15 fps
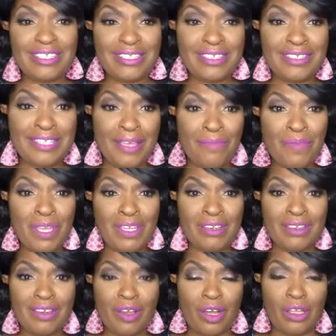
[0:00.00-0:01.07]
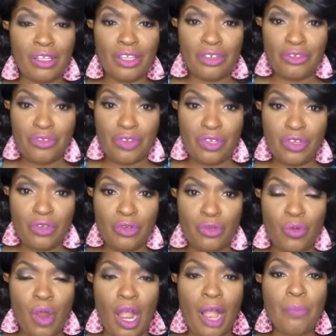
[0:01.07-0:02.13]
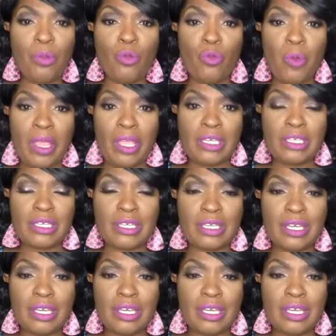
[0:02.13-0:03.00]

does that mean you operate